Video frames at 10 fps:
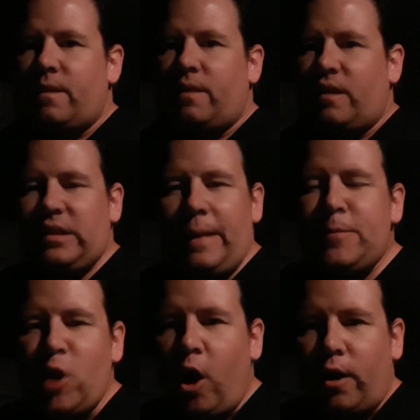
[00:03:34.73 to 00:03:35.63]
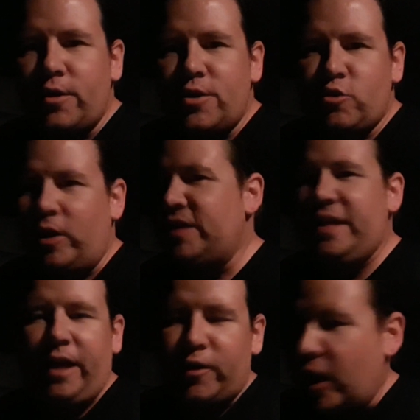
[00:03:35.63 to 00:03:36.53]
the libtards trying to
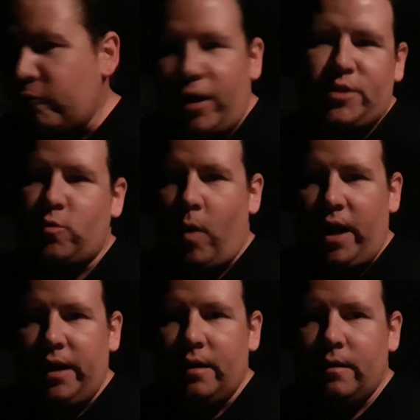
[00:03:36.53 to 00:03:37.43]
take our gun rights away.